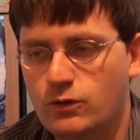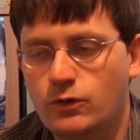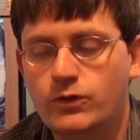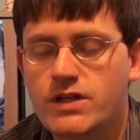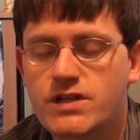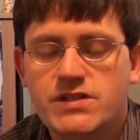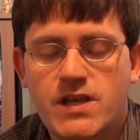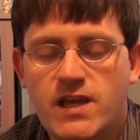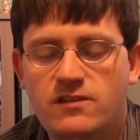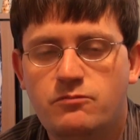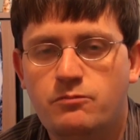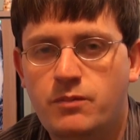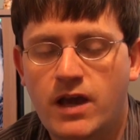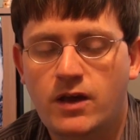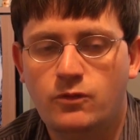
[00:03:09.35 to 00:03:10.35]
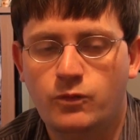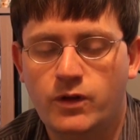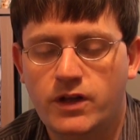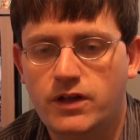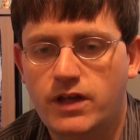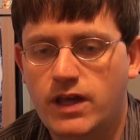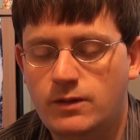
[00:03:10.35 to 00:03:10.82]
only safe bet when
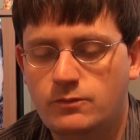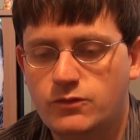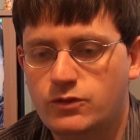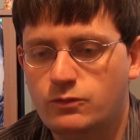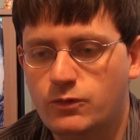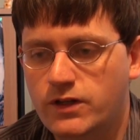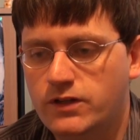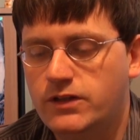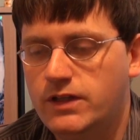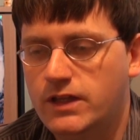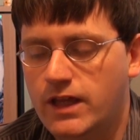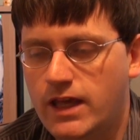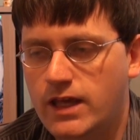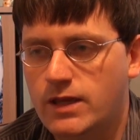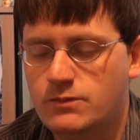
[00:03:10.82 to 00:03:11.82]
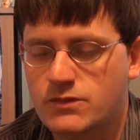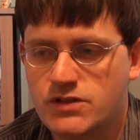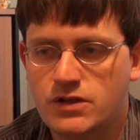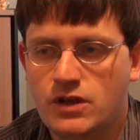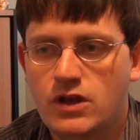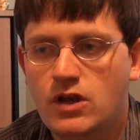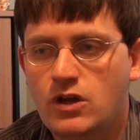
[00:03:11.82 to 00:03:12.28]
it came to renting games